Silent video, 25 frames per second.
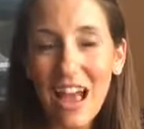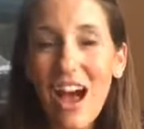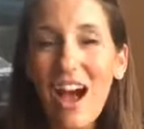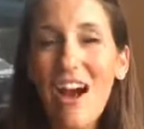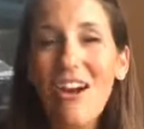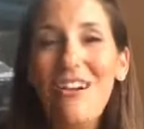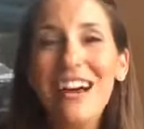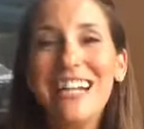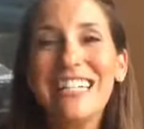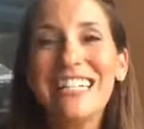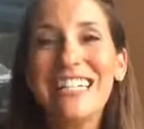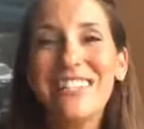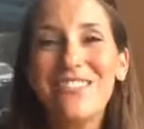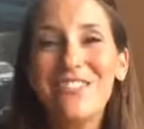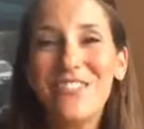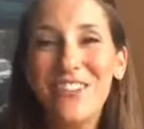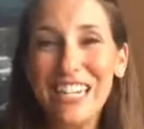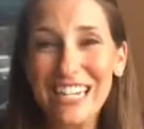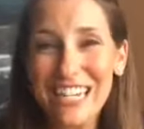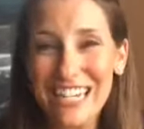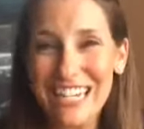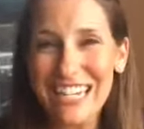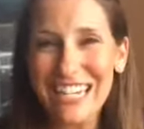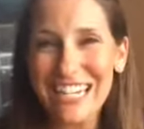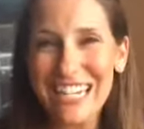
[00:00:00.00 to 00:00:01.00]
Oh, I did
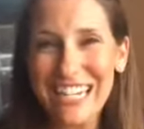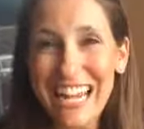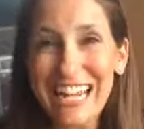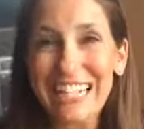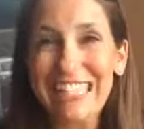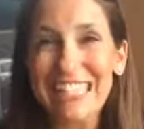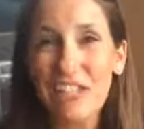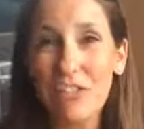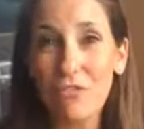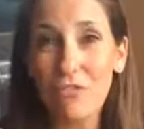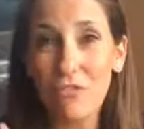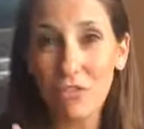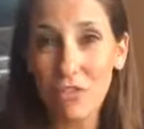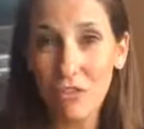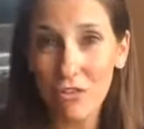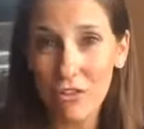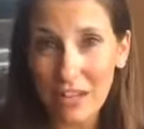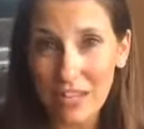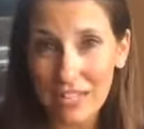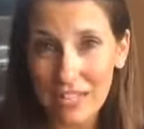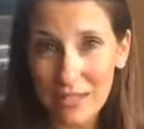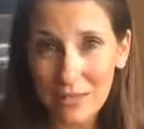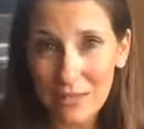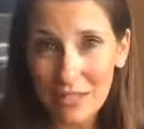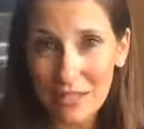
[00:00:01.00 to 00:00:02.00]
finish it, yes. So the
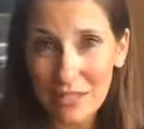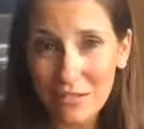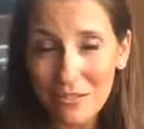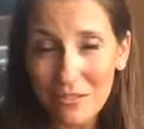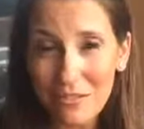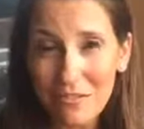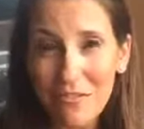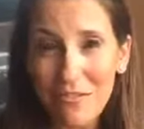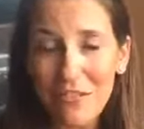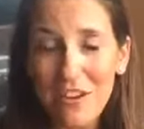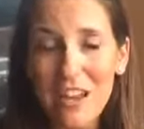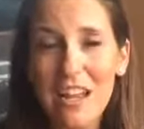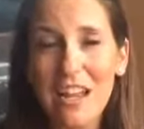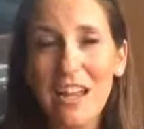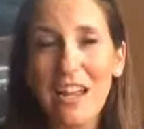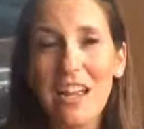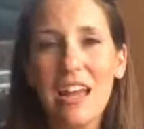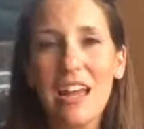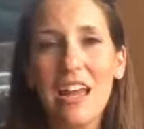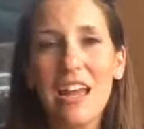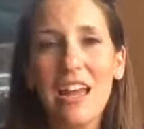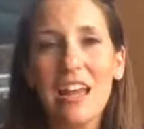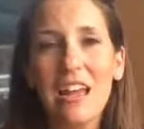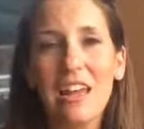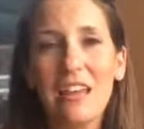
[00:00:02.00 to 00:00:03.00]
crust was gluten-free,
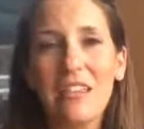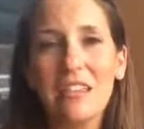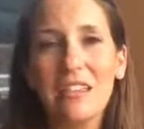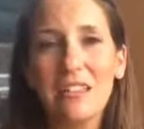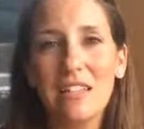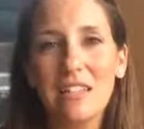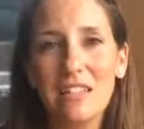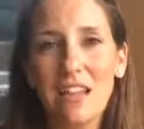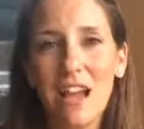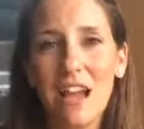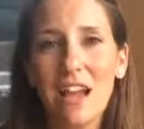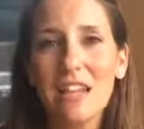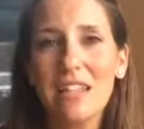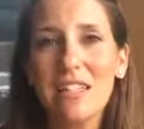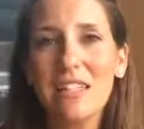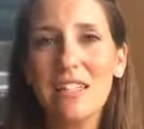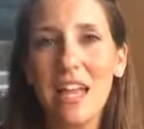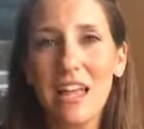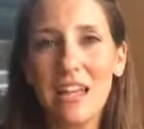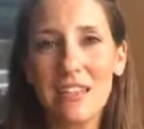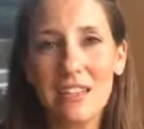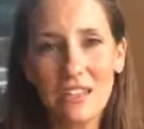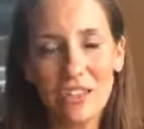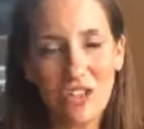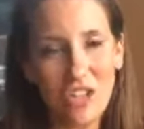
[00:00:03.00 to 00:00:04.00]
the sauce
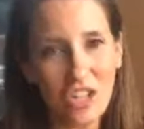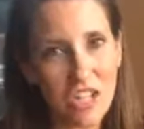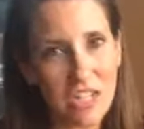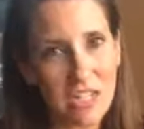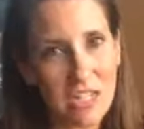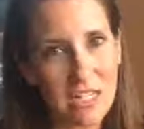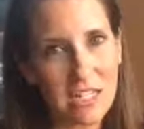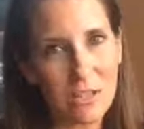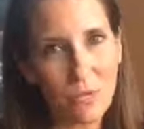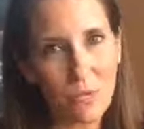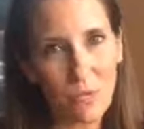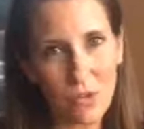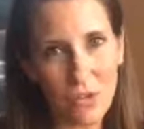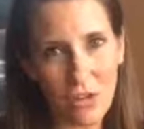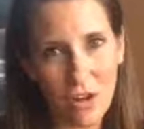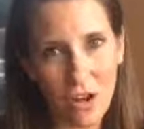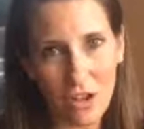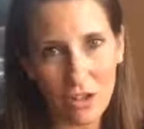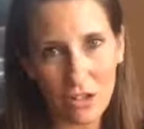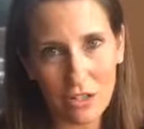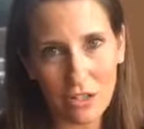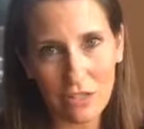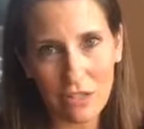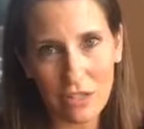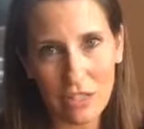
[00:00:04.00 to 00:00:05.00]
and the cheese were
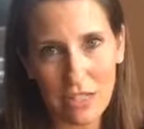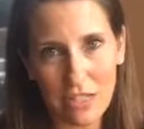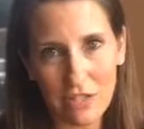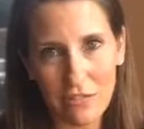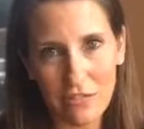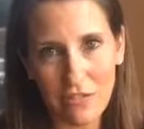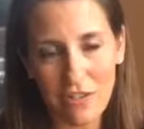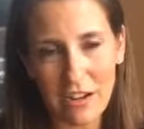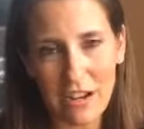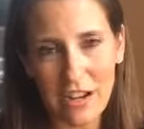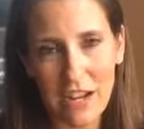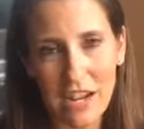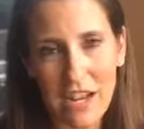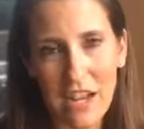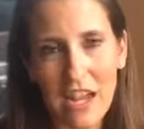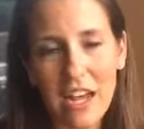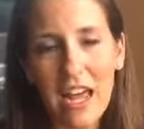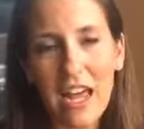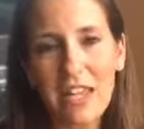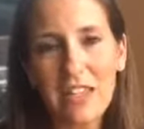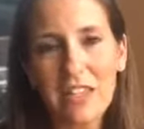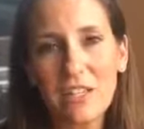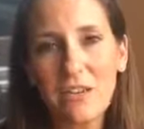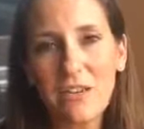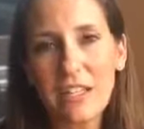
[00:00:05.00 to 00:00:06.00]
not gluten-free.
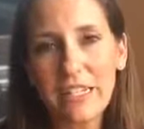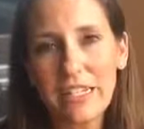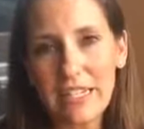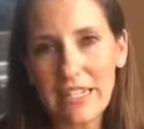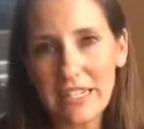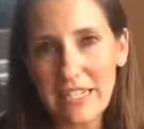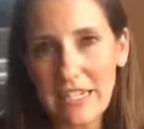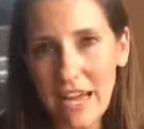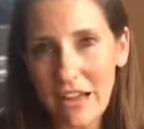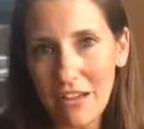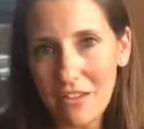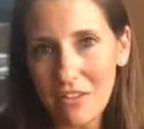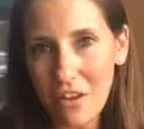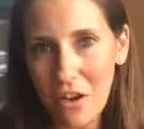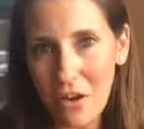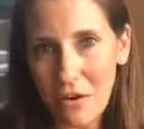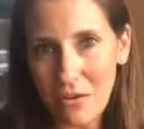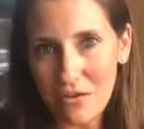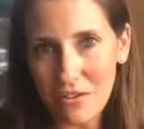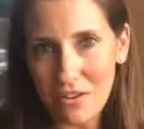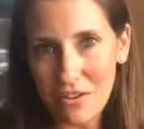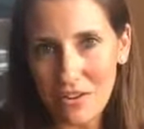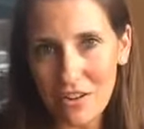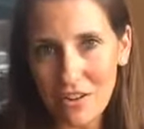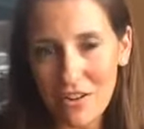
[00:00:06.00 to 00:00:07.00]
And so I did tell the
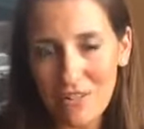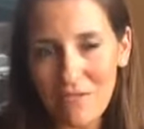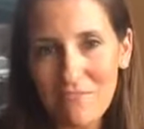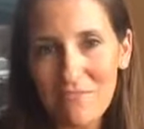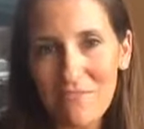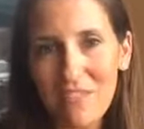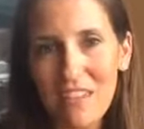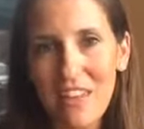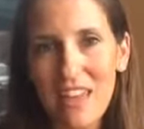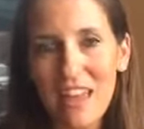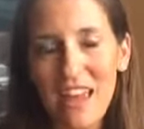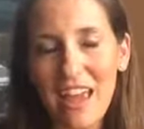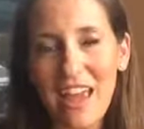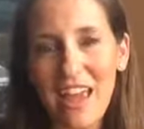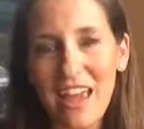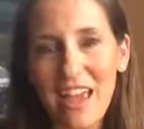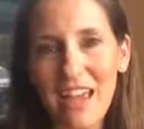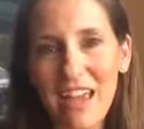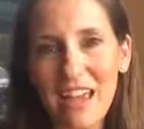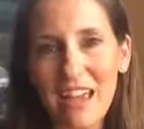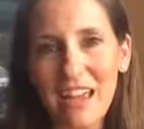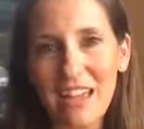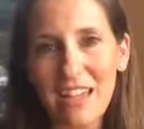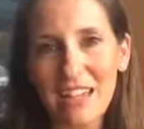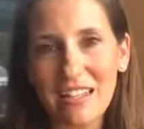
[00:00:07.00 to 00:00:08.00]
owner,
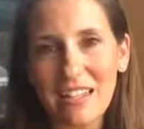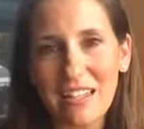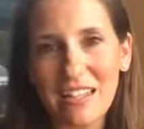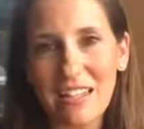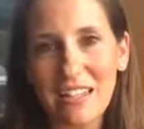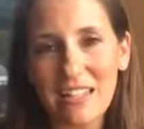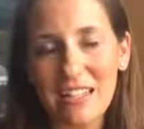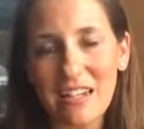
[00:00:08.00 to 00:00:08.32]
and